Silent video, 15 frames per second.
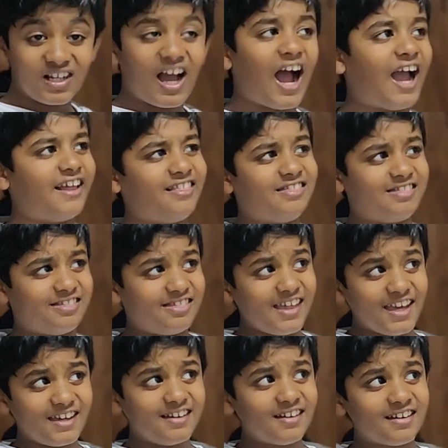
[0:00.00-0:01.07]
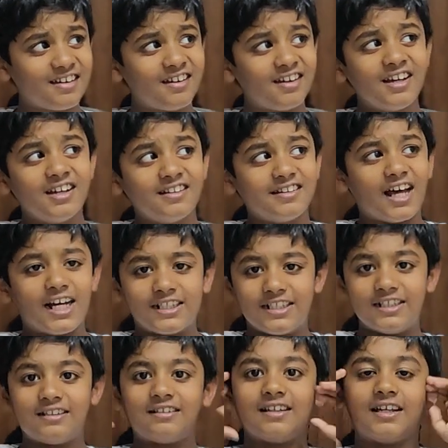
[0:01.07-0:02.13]
I think that
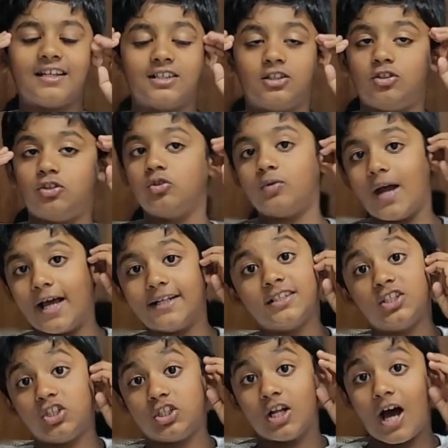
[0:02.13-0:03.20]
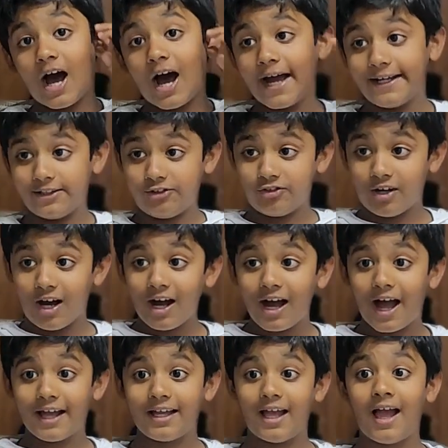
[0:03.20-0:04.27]
it's like a two-headed Hydra.
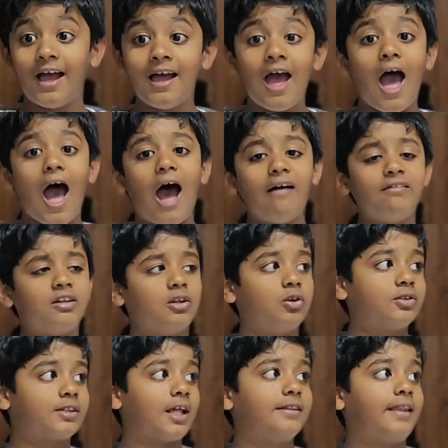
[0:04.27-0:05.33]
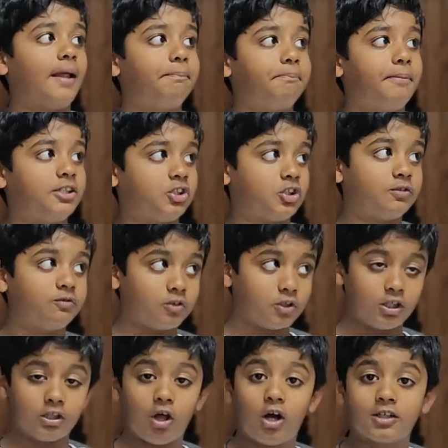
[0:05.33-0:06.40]
I haven't looked at that picture for
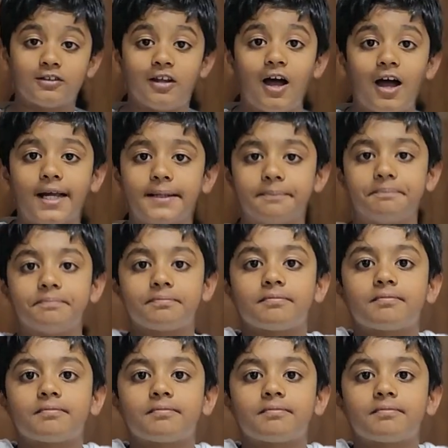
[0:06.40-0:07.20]
a long time.